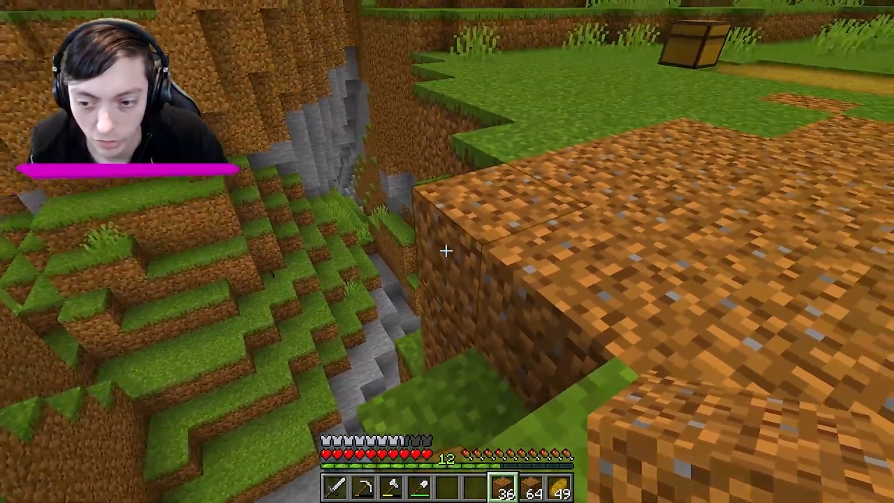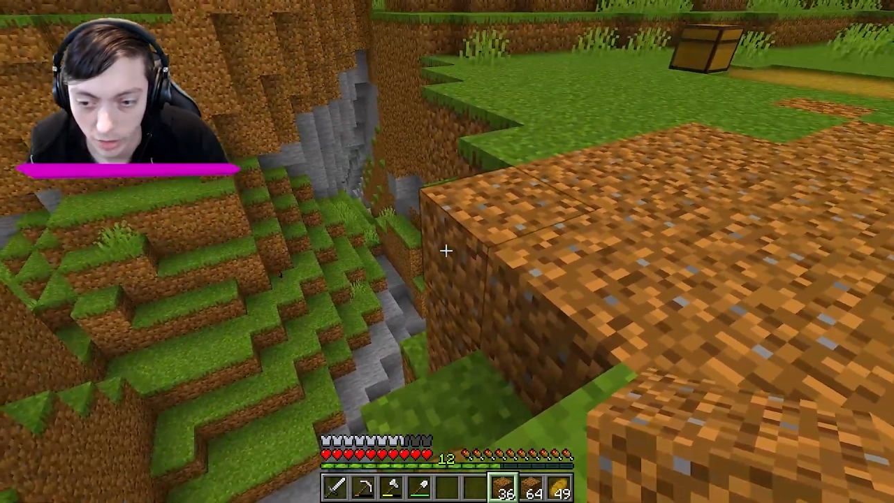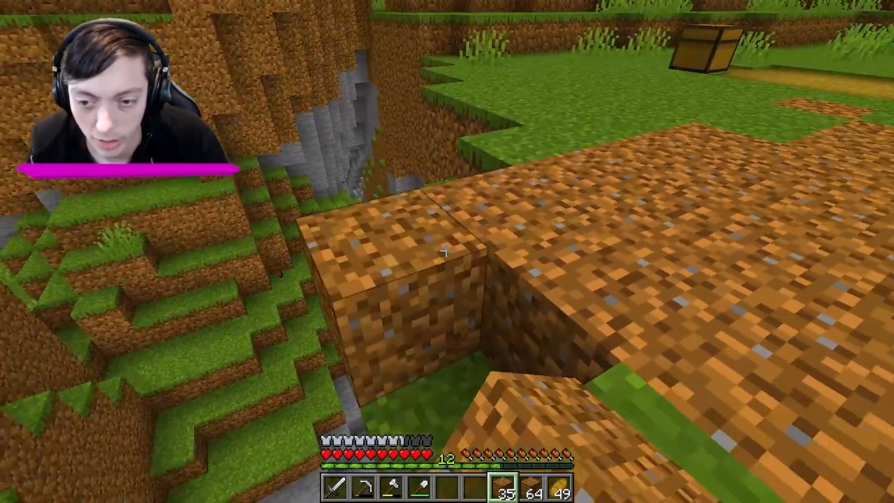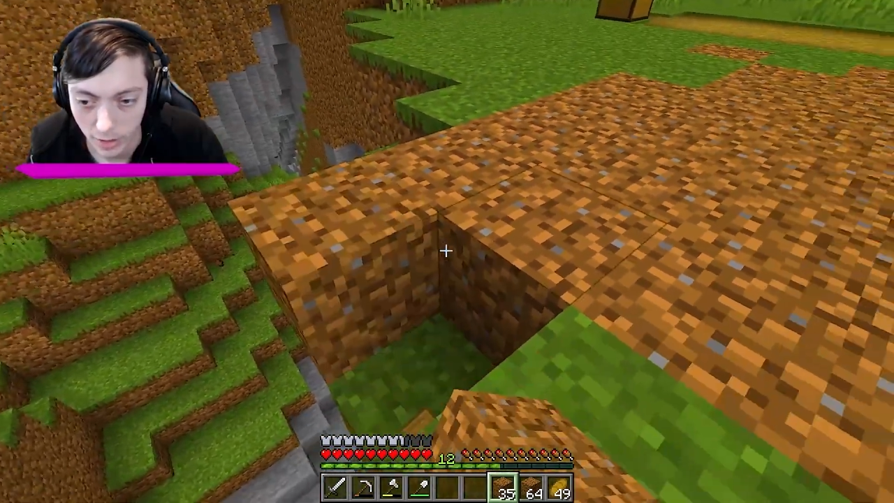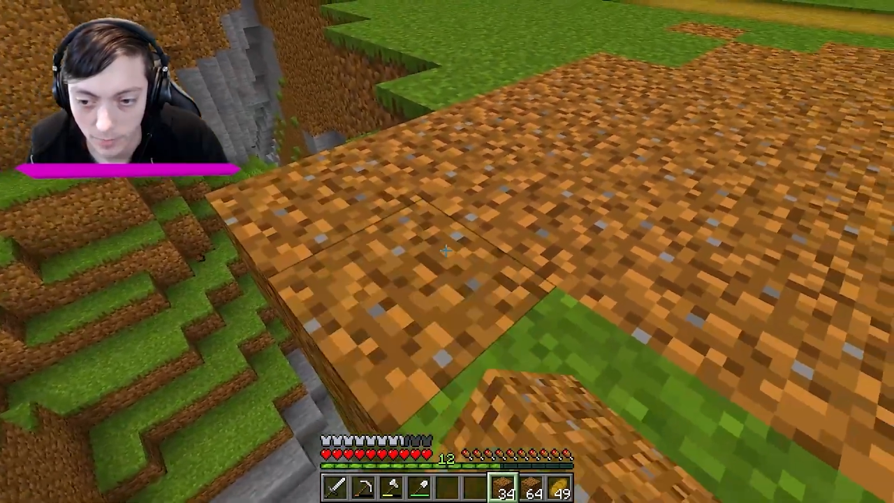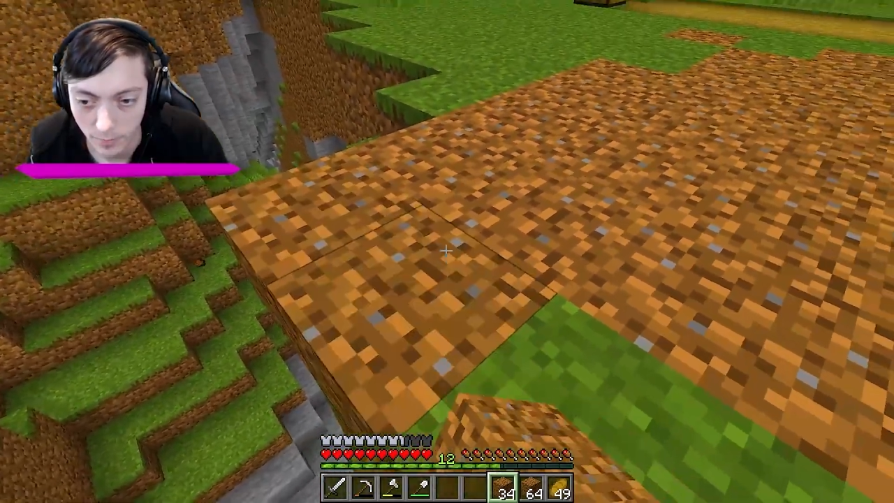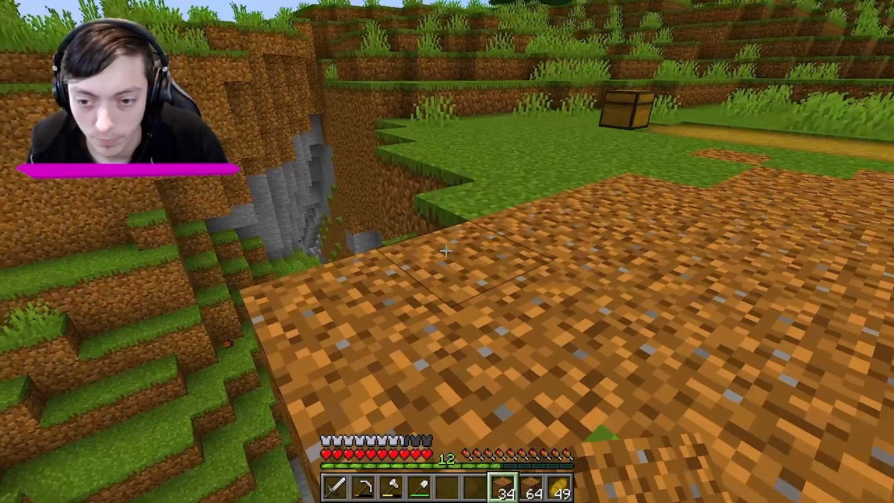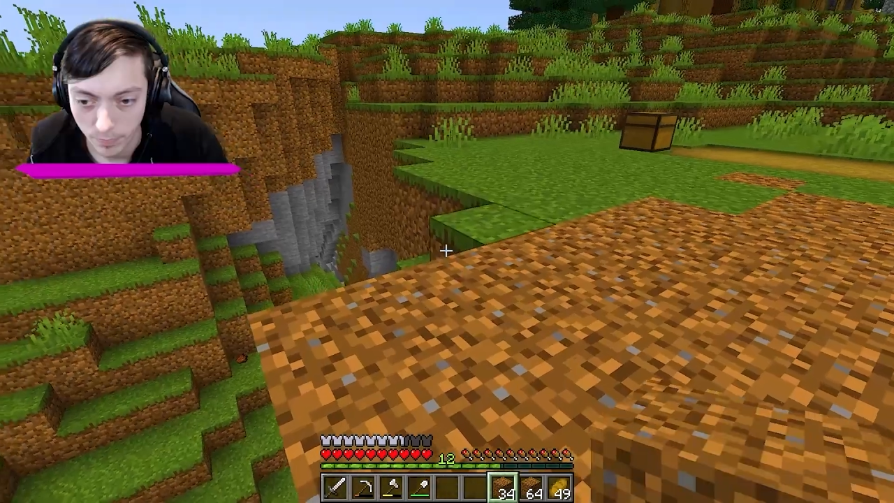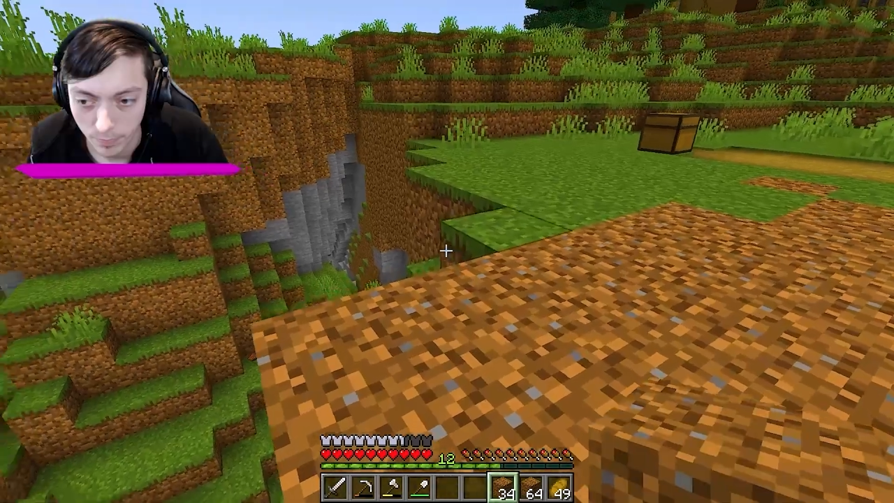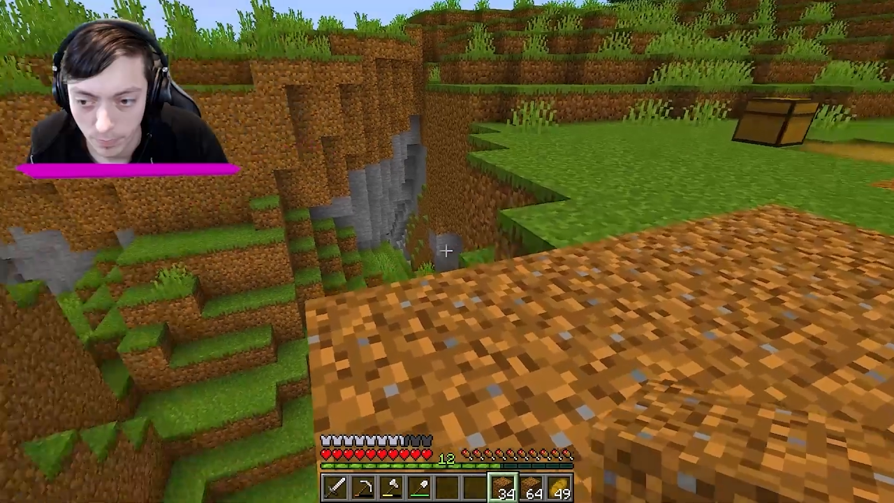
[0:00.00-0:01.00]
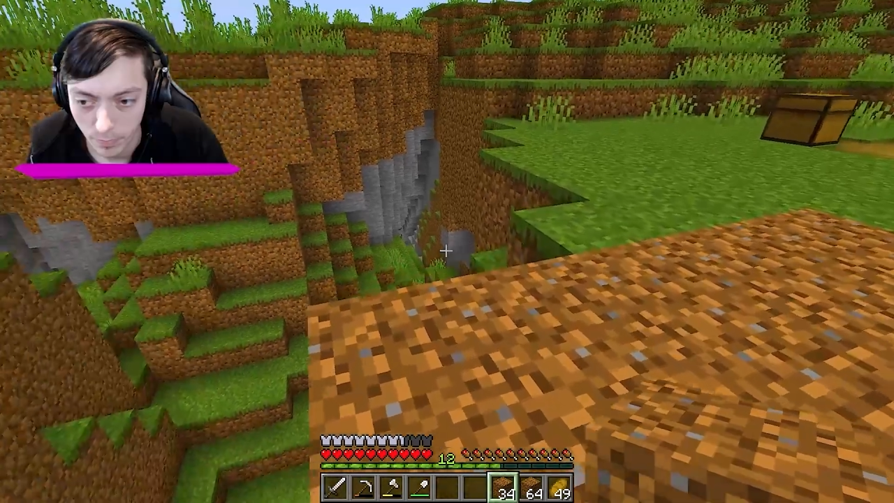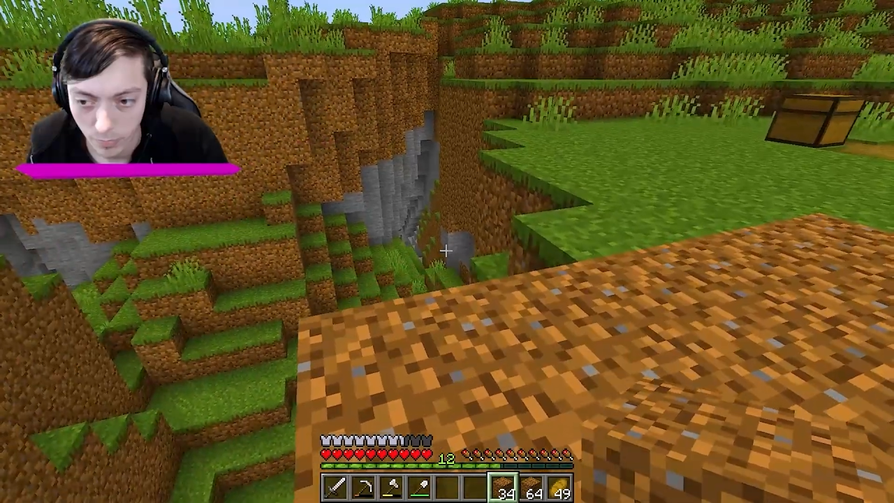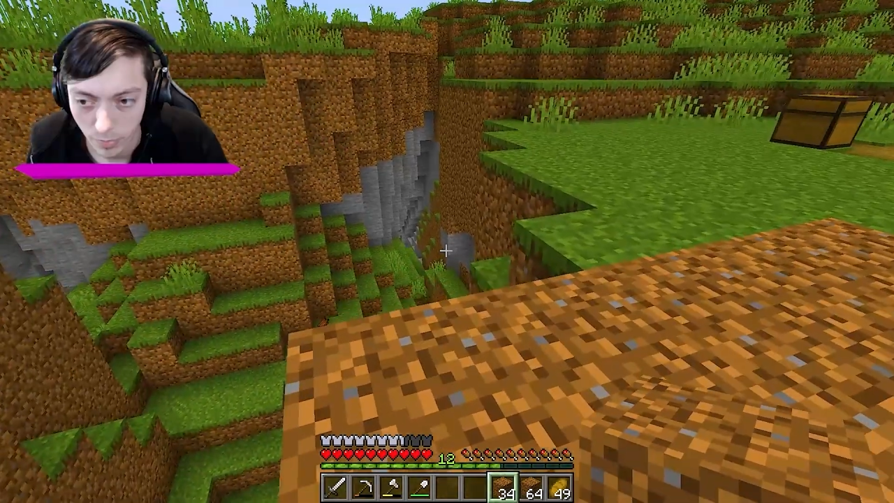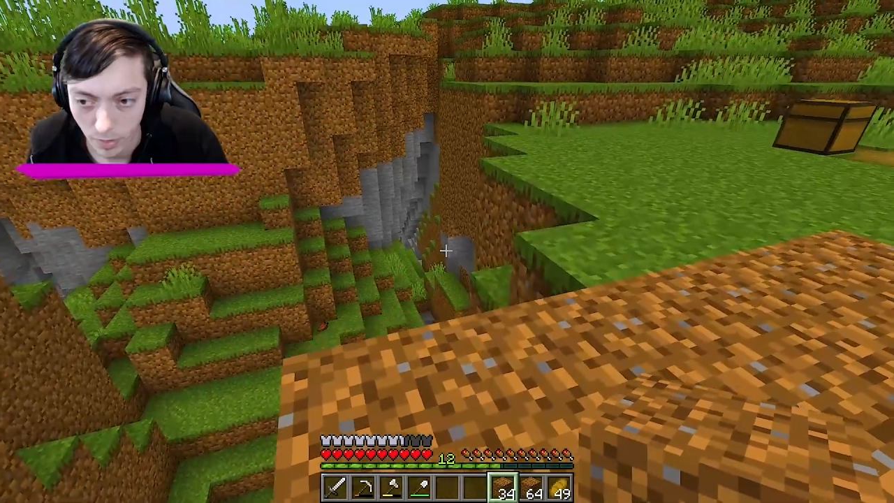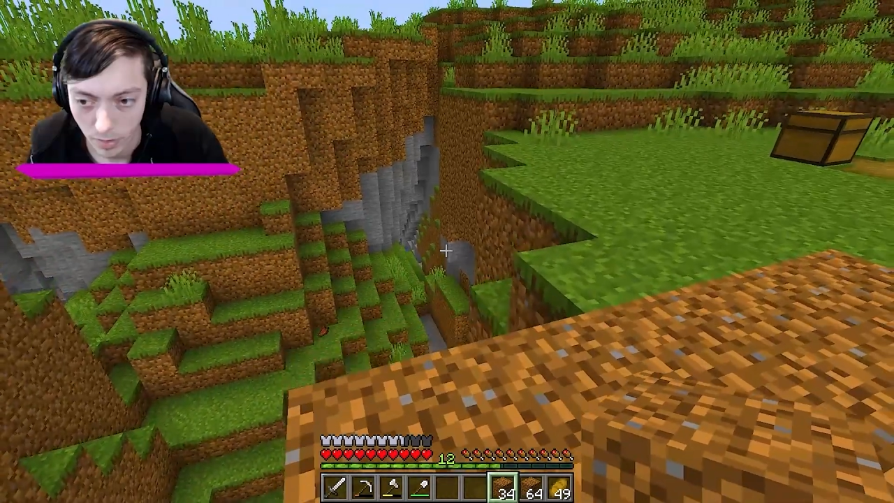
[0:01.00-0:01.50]

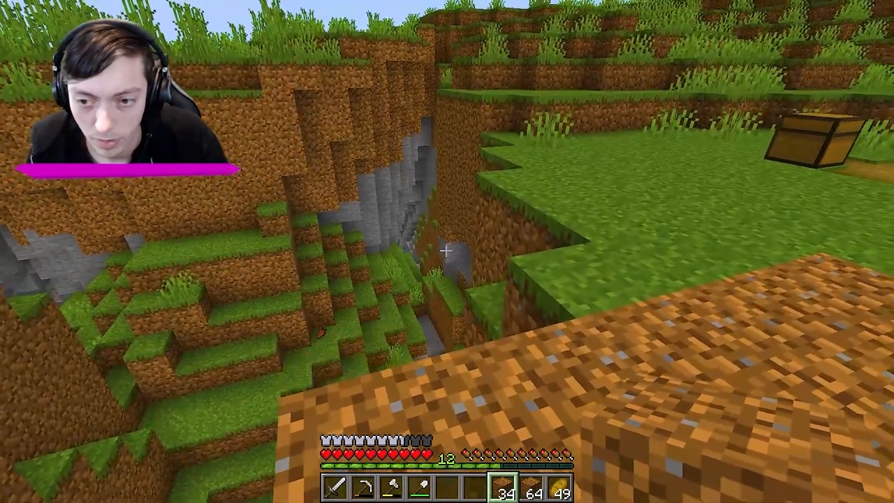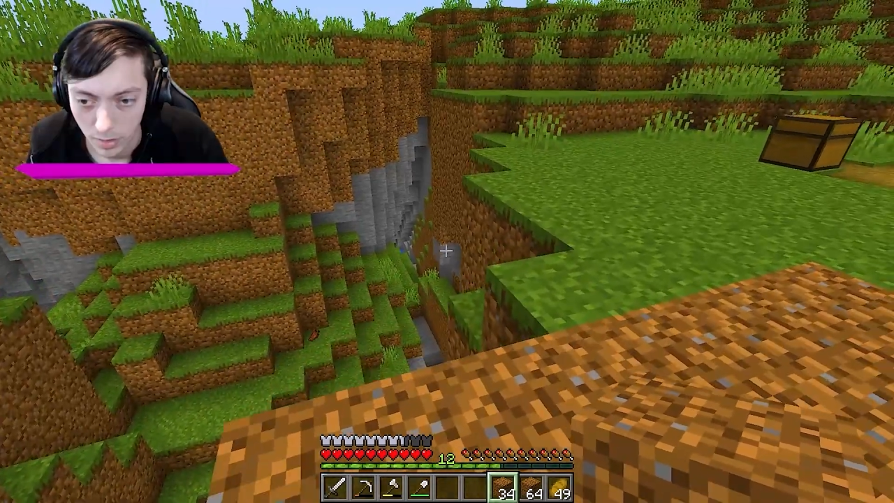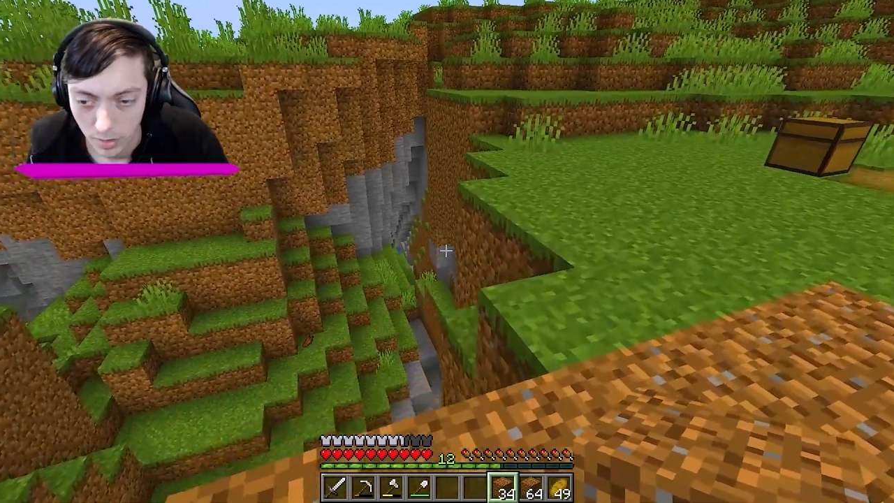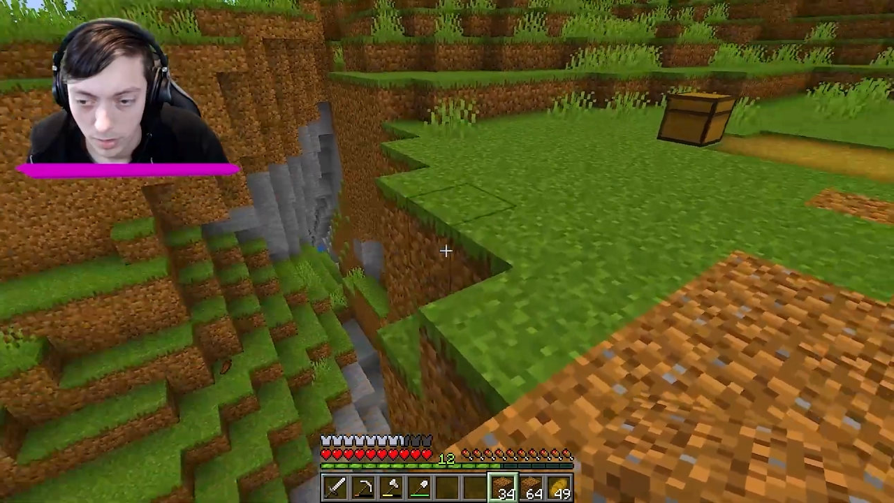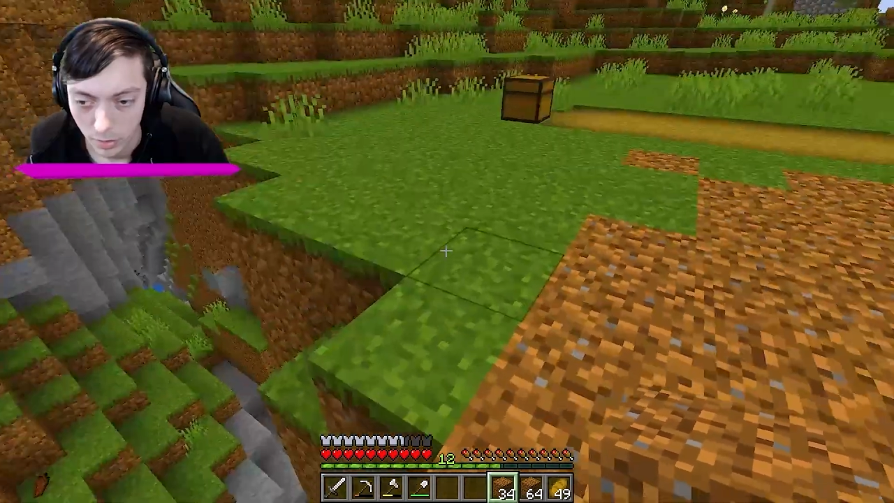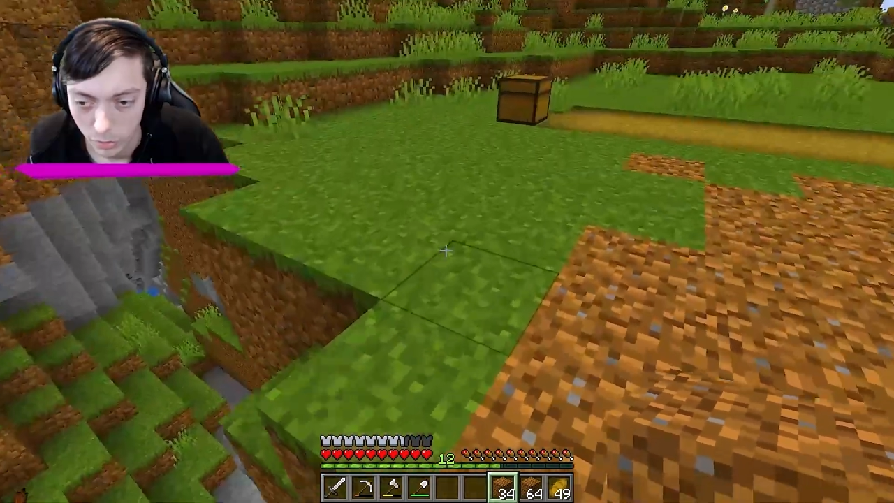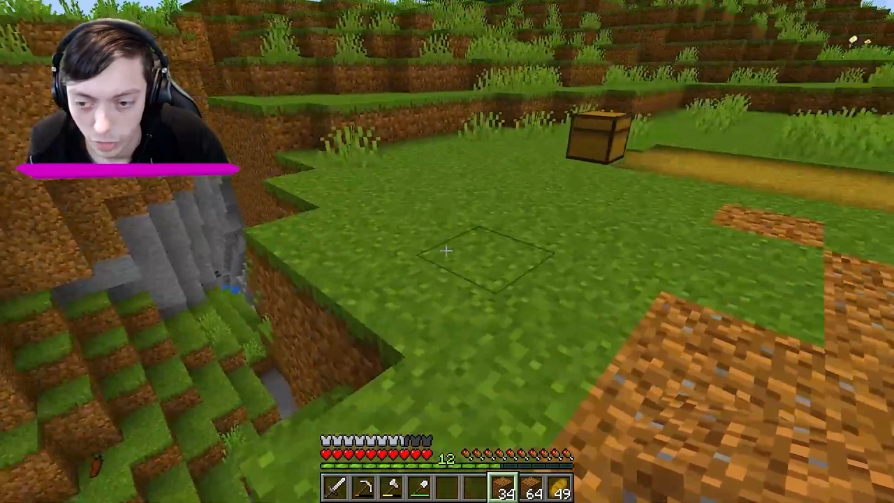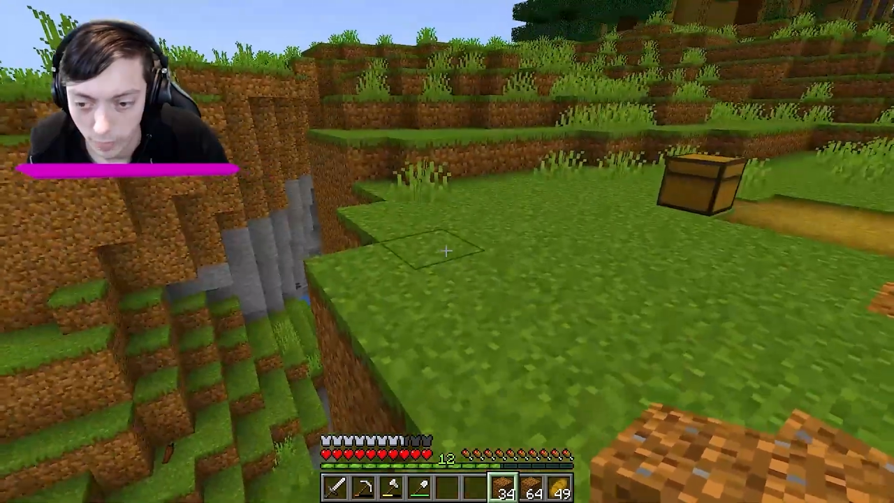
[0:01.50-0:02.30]
a